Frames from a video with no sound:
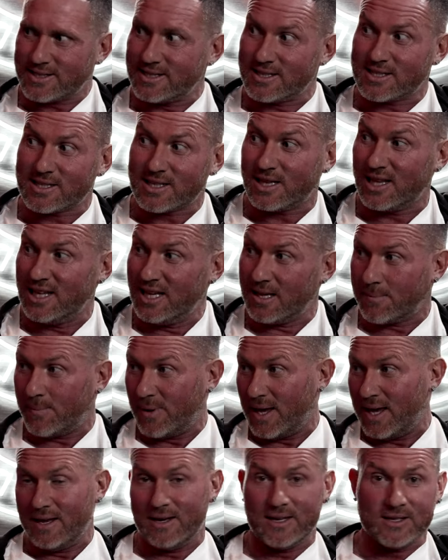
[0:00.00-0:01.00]
It's
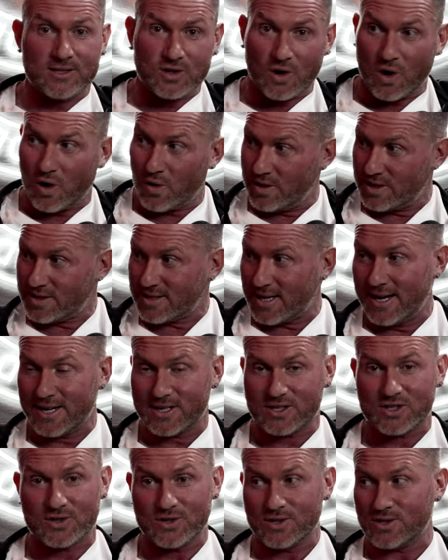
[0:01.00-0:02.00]
clickbait. It's all this
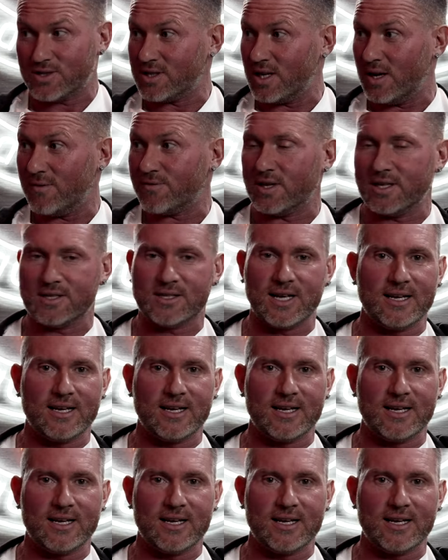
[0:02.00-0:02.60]
extra stuff that,